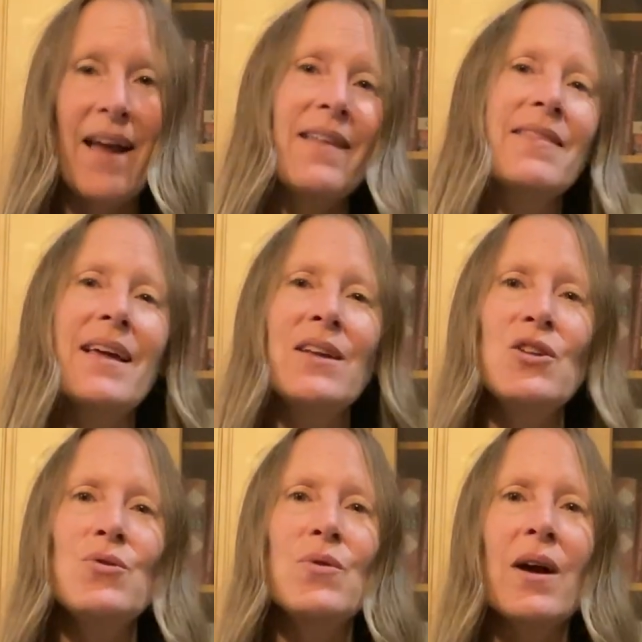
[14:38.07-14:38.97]
and then
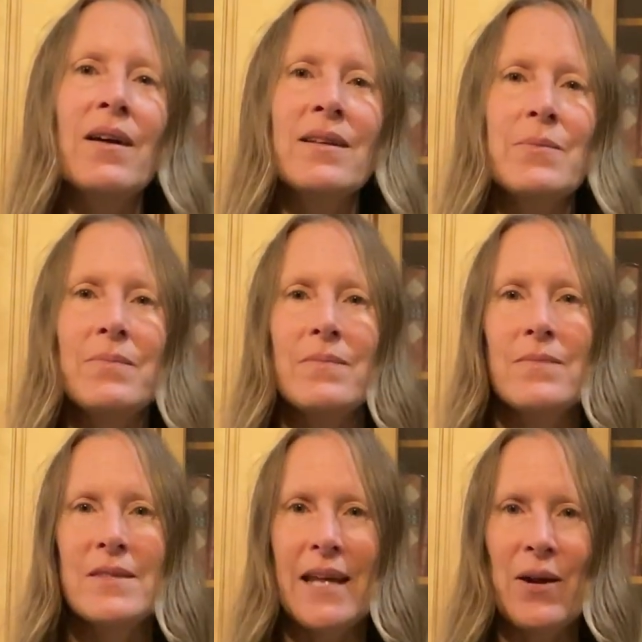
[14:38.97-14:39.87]
you cut it
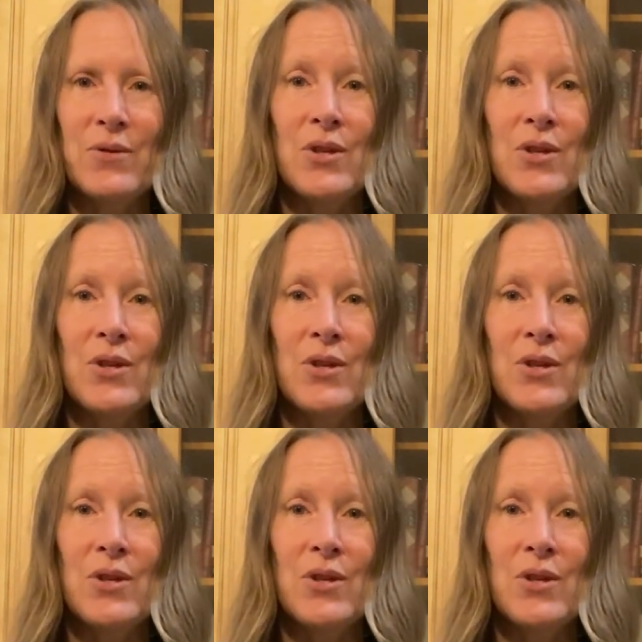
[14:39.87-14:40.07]
down